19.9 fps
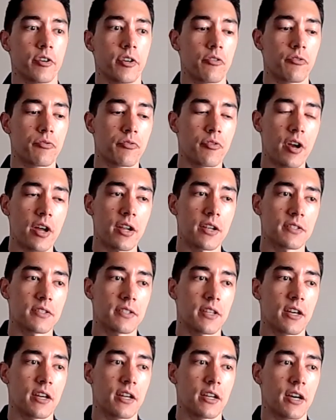friends
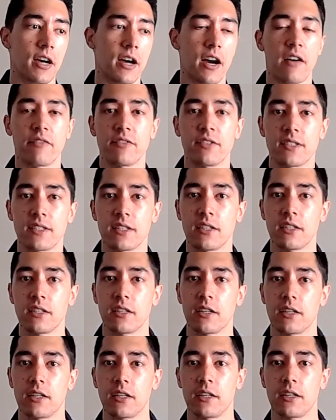that I haven't seen
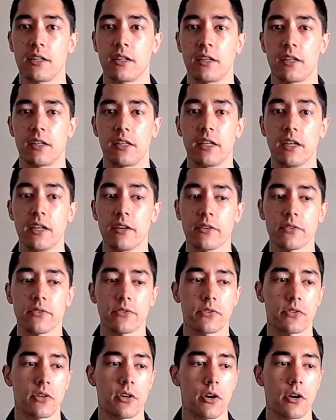in years,